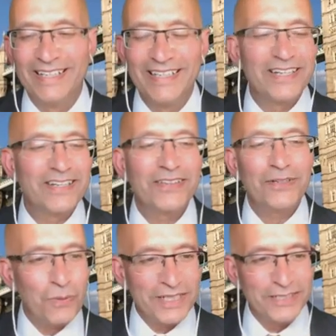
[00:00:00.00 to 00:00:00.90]
they're all
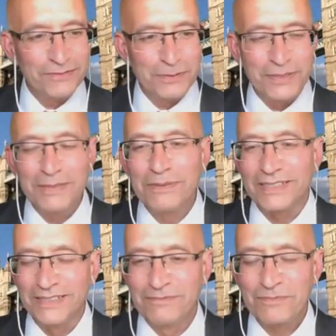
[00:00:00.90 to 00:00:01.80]
wonderful people.
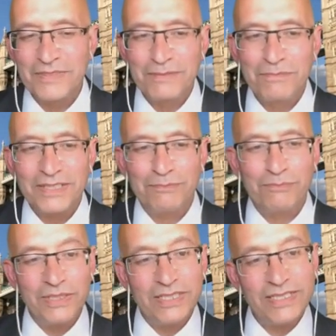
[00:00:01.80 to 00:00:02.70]
But the
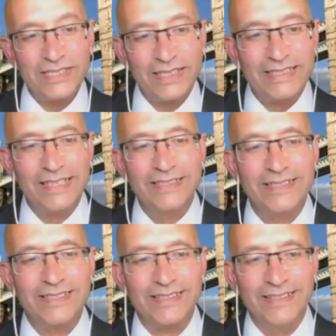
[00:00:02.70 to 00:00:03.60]
British
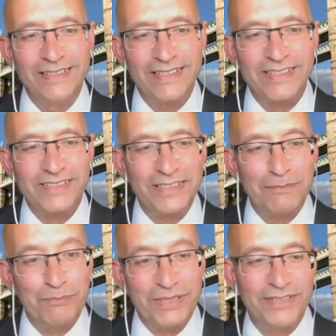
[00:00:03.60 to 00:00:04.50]
identity is the
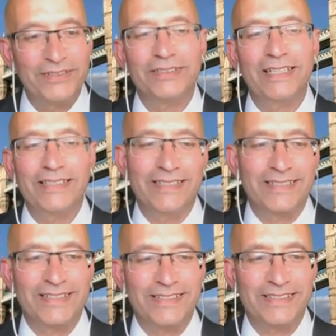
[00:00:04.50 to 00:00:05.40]
imperial
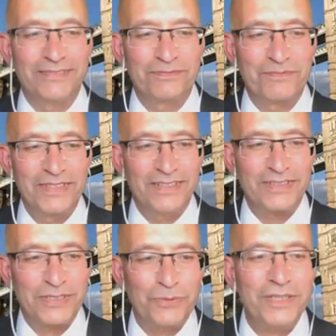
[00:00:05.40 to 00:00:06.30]
identity. And
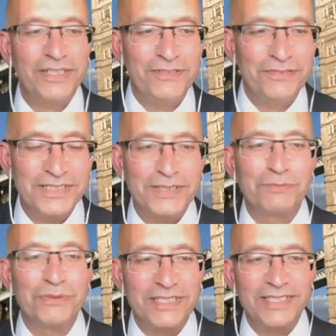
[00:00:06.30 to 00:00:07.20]
so when I refer to
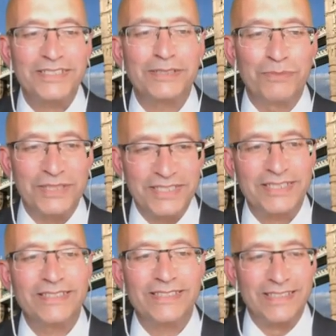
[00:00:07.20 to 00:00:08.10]
British and
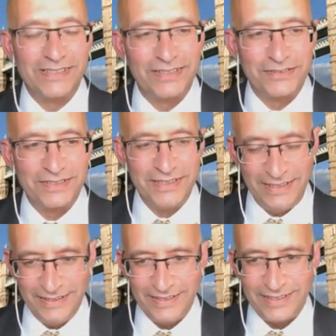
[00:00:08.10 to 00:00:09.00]
Britishness, etc.,
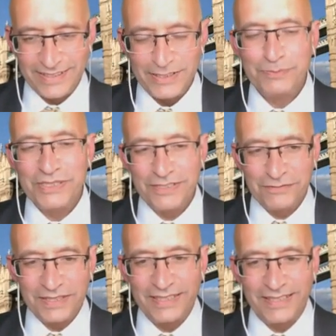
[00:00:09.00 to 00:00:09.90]
it is
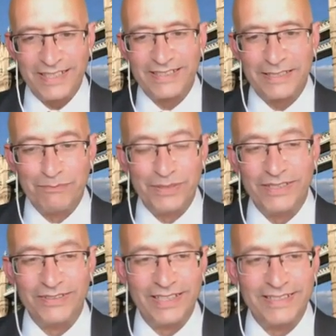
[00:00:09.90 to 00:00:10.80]
specifically that
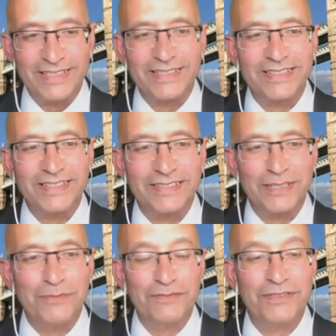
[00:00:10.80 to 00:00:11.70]
imperial identity that I'm
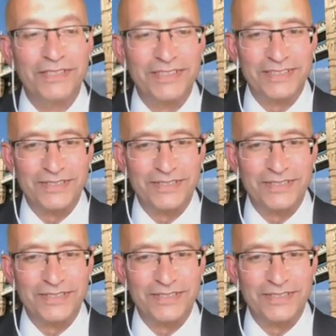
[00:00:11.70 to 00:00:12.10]
referring to.